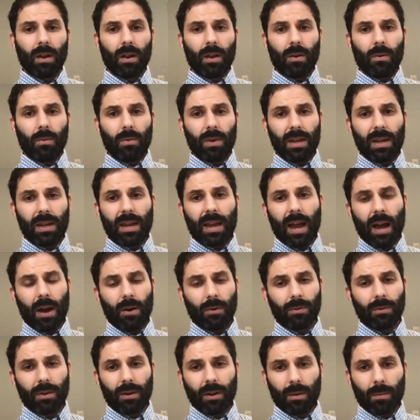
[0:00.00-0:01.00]
we
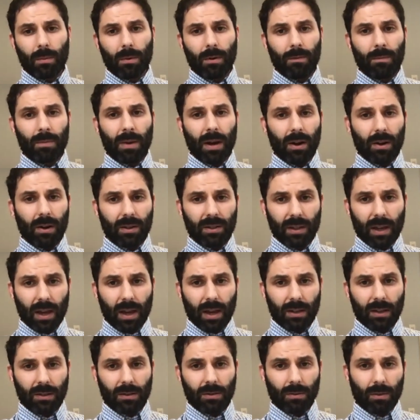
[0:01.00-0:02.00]
count the number of
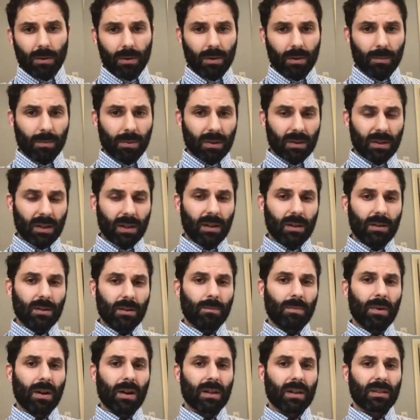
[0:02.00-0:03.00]
parasites or the percentage
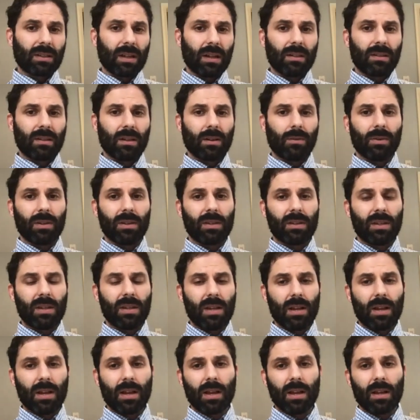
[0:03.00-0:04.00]
of parasites that we
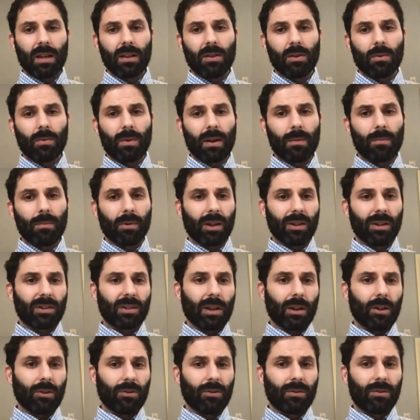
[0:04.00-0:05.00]
see in the red blood
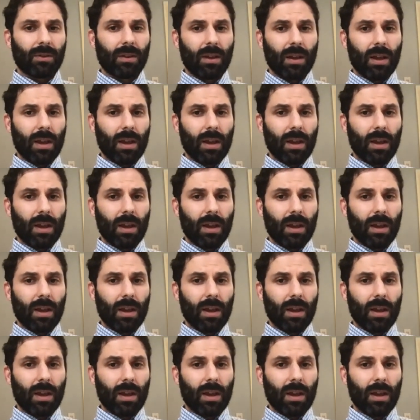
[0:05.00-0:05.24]
cells.